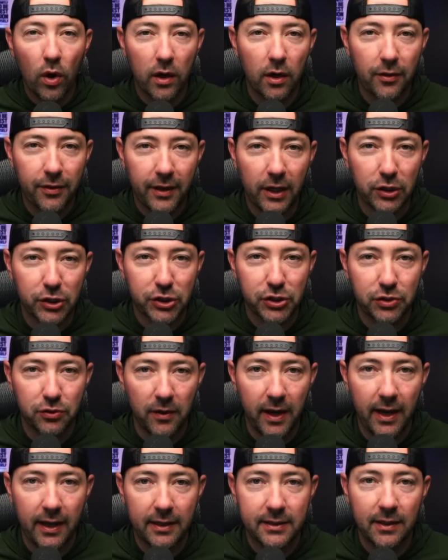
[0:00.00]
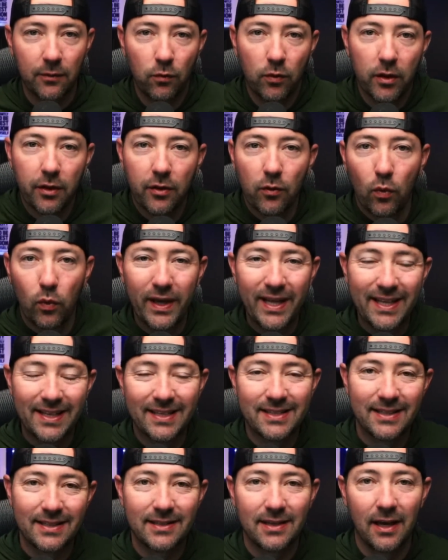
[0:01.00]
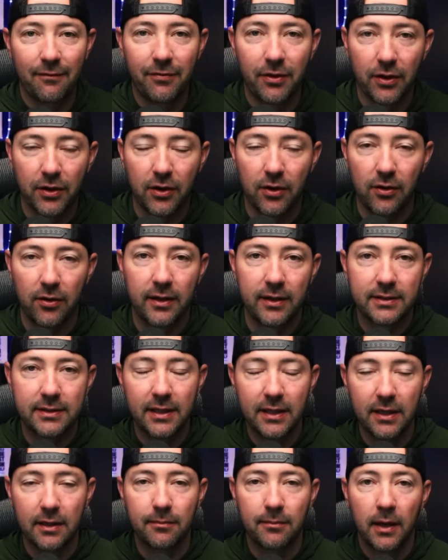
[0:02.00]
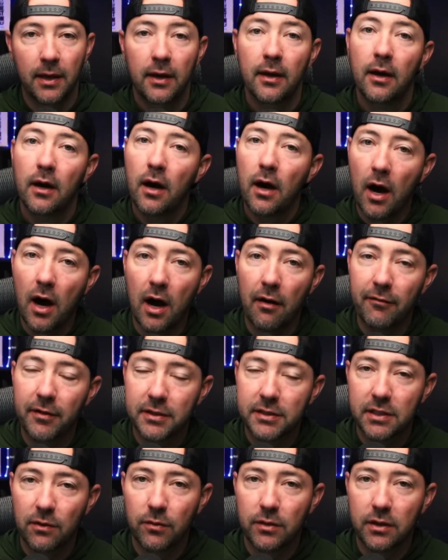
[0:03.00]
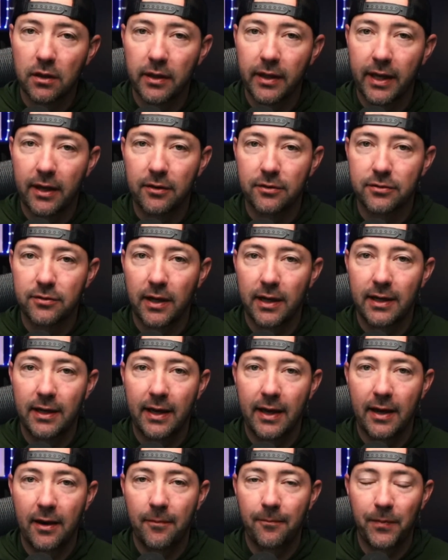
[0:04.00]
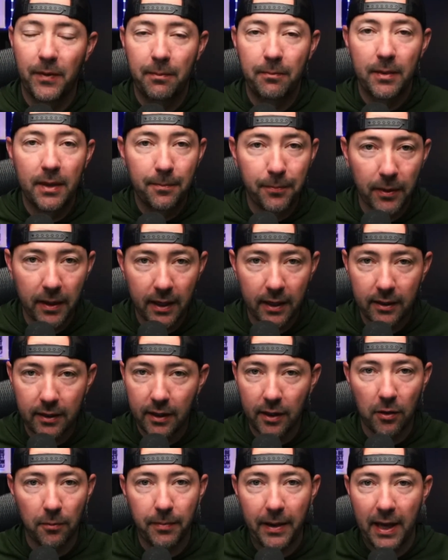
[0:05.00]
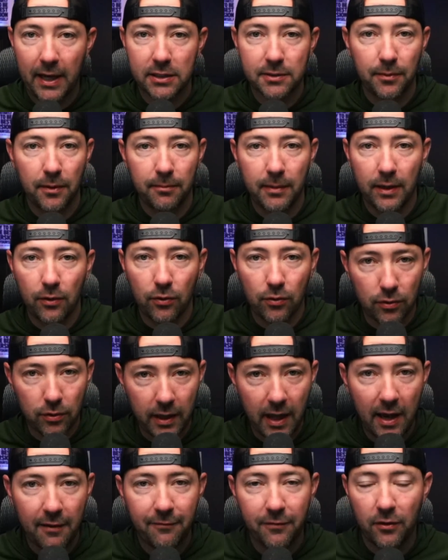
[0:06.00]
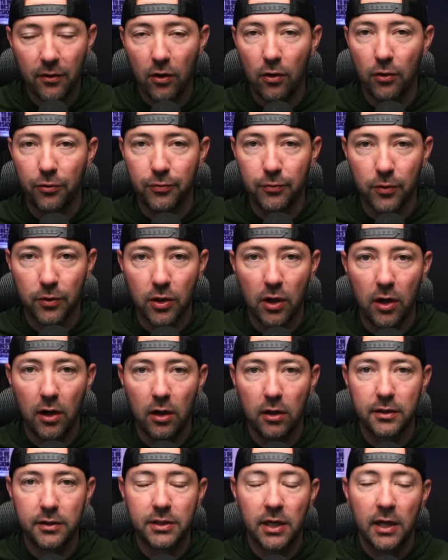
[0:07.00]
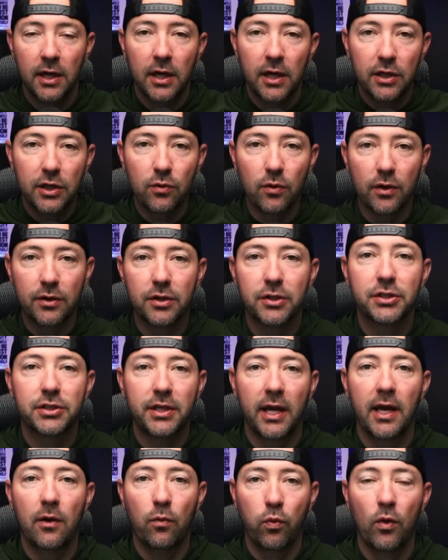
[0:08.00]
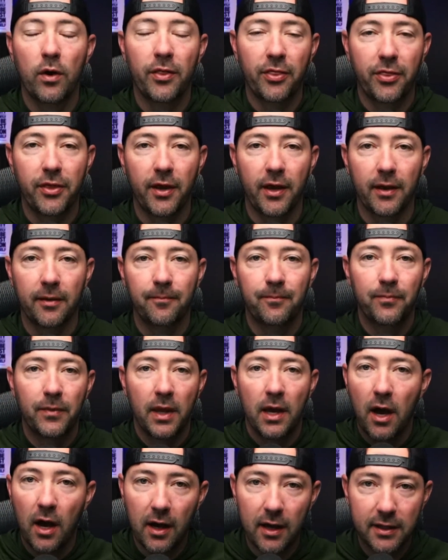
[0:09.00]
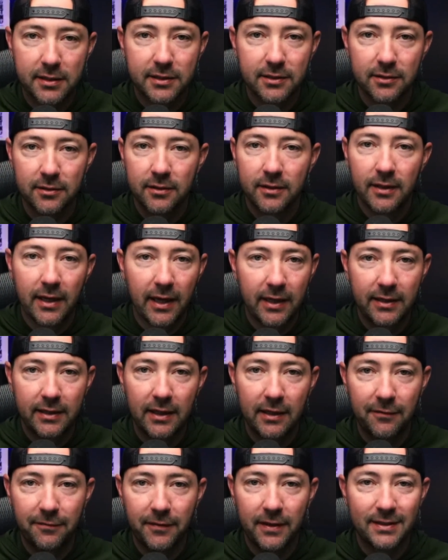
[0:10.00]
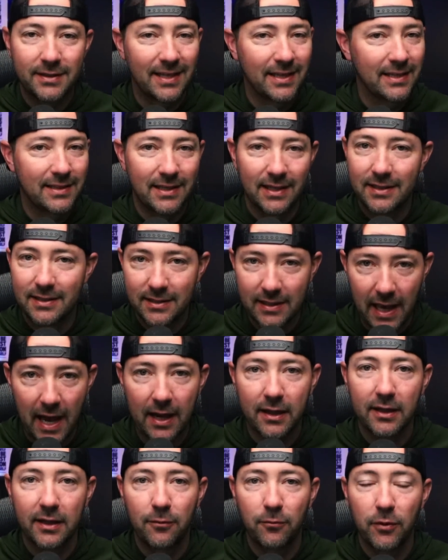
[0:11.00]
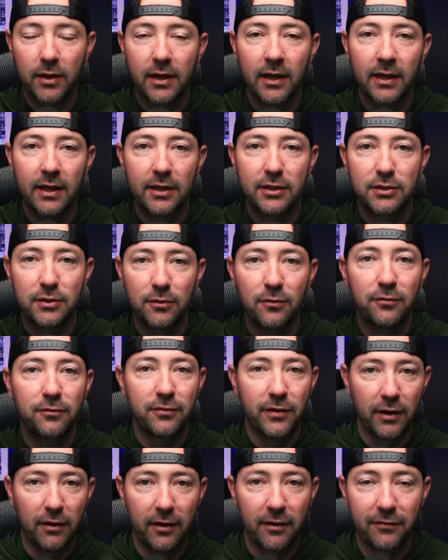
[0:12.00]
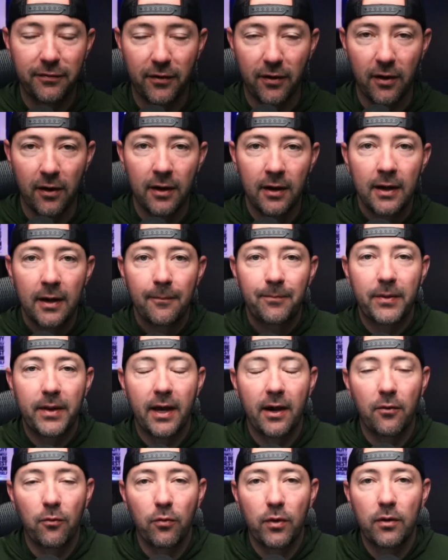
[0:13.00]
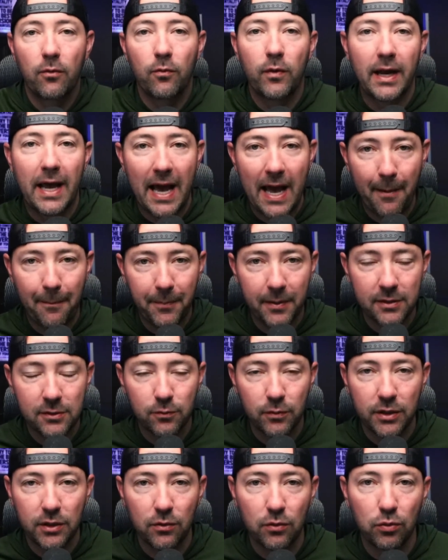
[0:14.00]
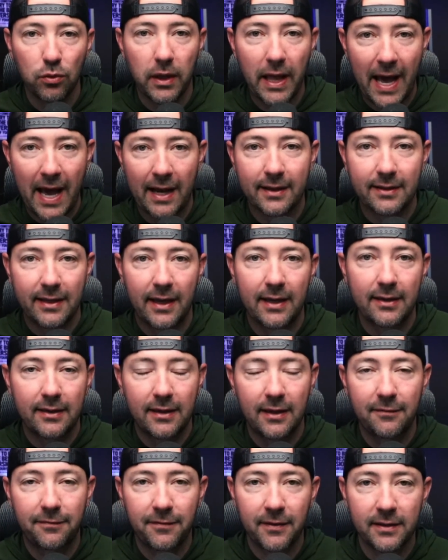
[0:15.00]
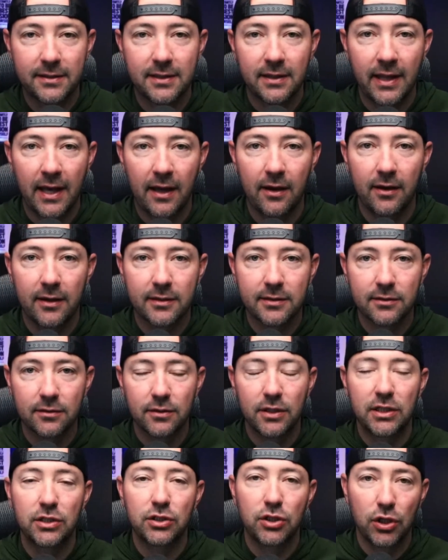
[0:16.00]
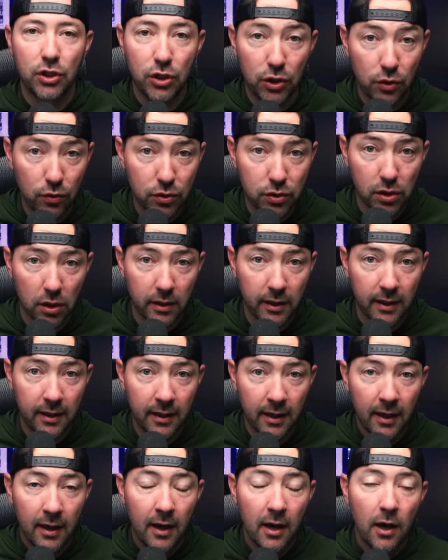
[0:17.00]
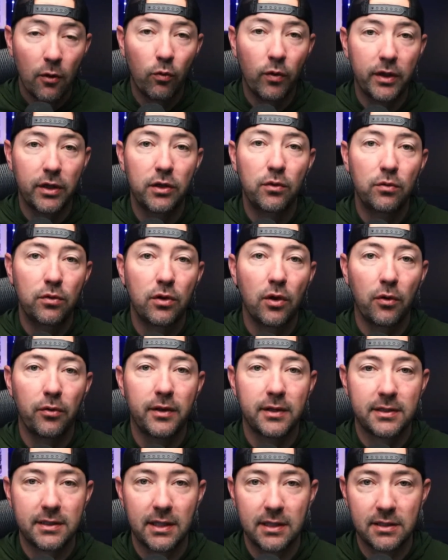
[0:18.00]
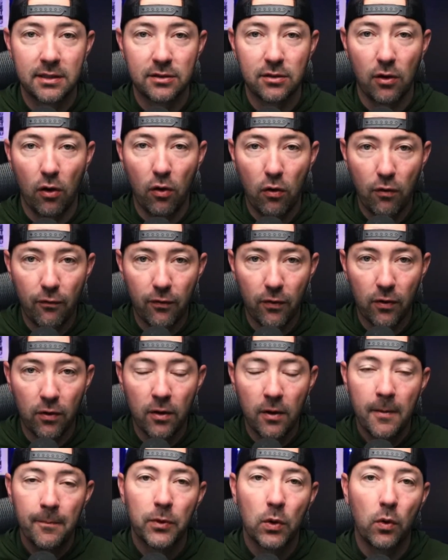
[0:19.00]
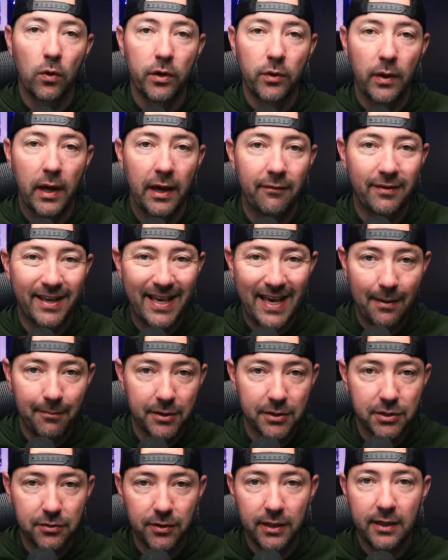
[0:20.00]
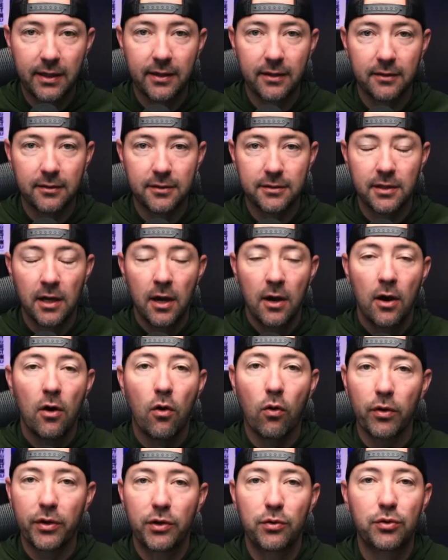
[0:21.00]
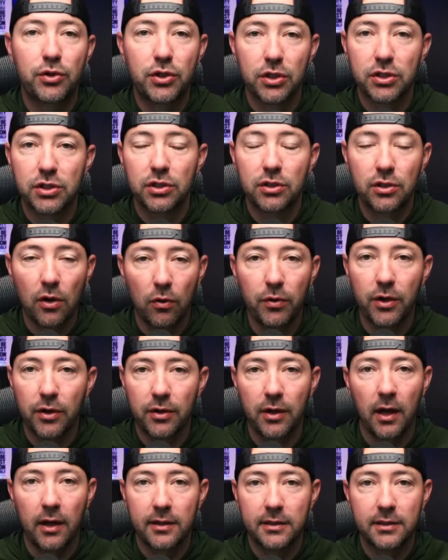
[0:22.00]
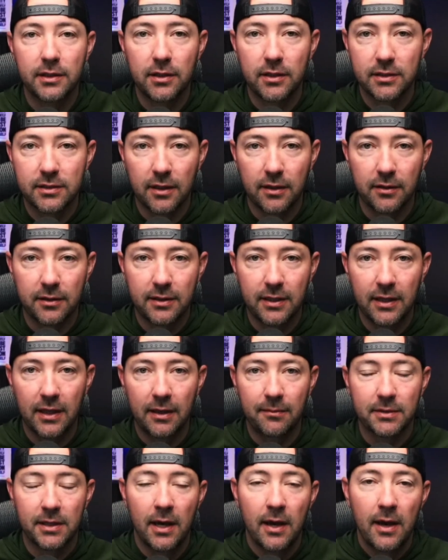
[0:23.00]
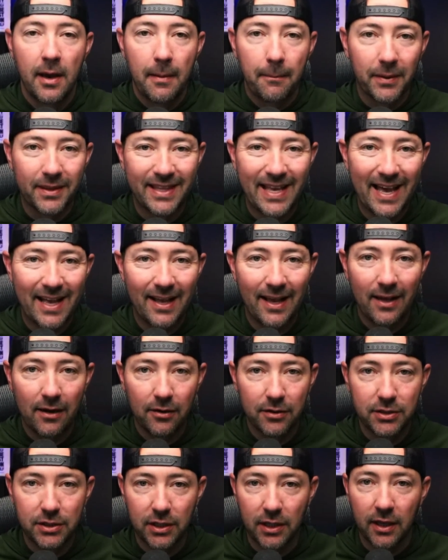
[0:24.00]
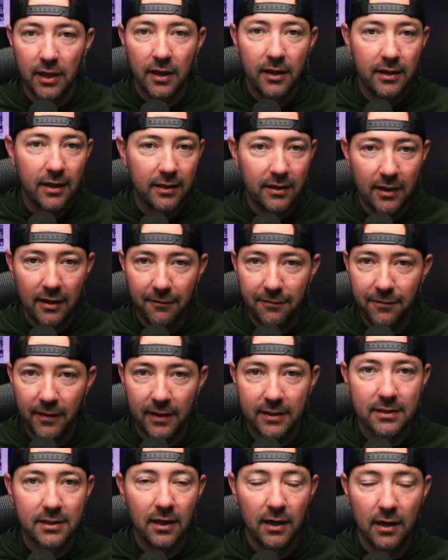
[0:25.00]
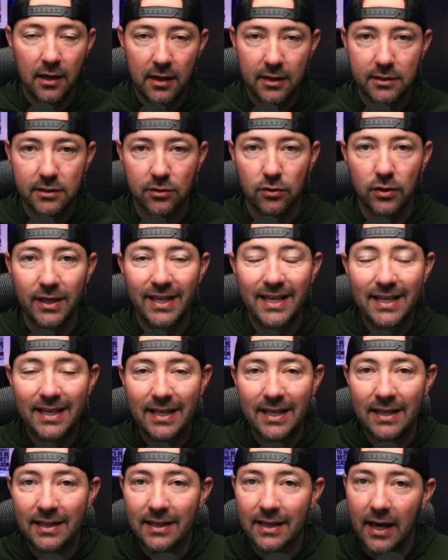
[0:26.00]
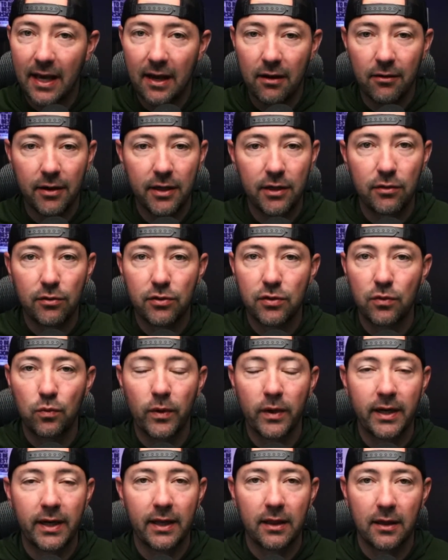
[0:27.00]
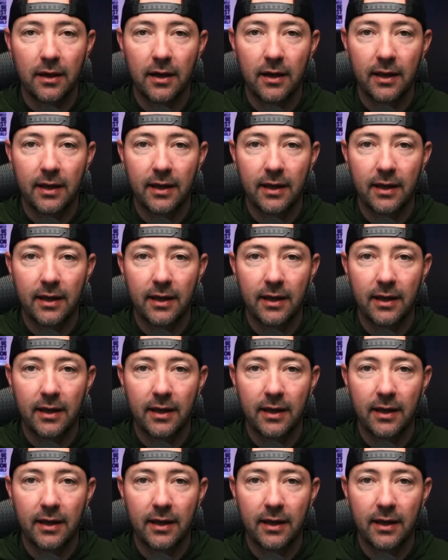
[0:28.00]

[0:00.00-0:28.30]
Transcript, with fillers: are their strengths and what are the weaknesses of the current team? Obviously, with the Lakers right now and me playing, you know, basketball my whole life and all through college, you understand one thing hustle and defense is exactly what can get you very far. Now, what what happens when you lack that defense and that hustle is usually when you know the season's over or you have chemistry killers or you just know you're not as good as other teams. But that energy, the defense, the hustle, it can carry you to win a lot of